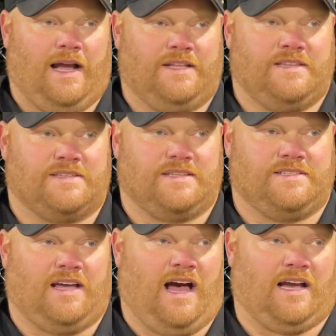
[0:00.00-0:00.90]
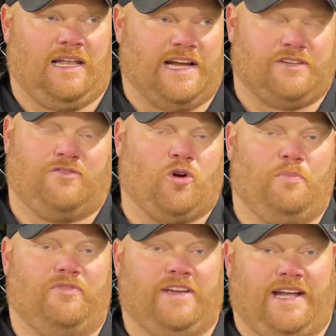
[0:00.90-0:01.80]
this is a collective group
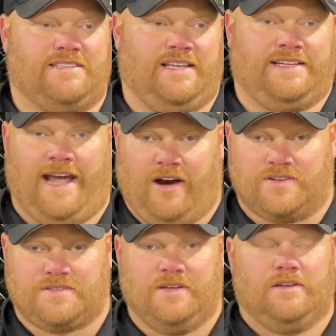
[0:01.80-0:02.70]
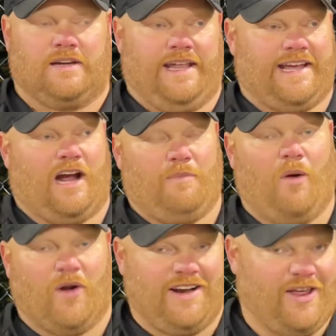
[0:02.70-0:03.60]
of kids that cares, and they care about
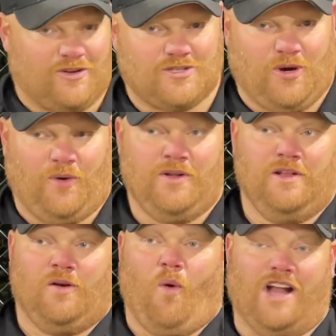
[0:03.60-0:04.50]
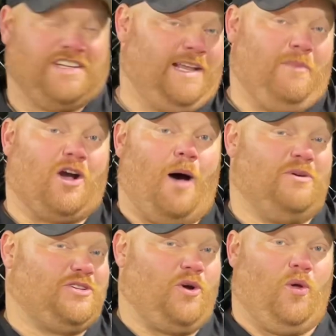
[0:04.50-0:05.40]
one another. So watching them
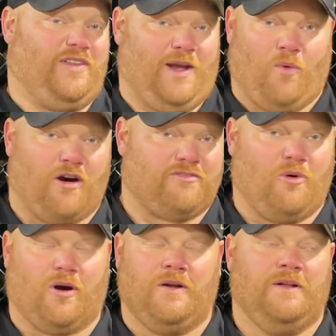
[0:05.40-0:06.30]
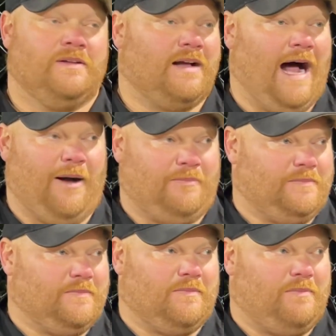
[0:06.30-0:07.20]
accomplish a goal that they worked for,
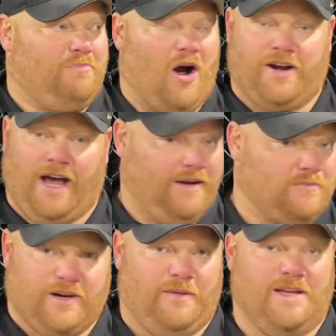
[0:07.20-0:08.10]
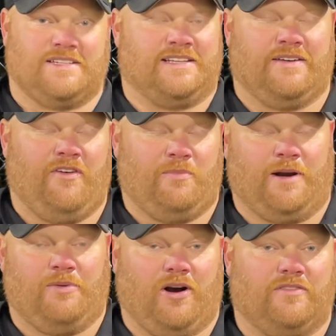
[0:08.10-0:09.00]
bar none, one of the best things I've ever been
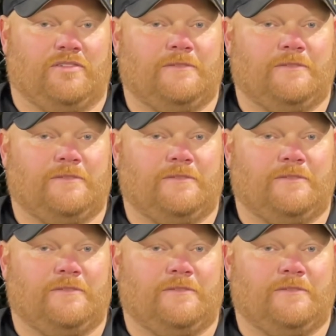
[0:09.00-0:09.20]
a part of.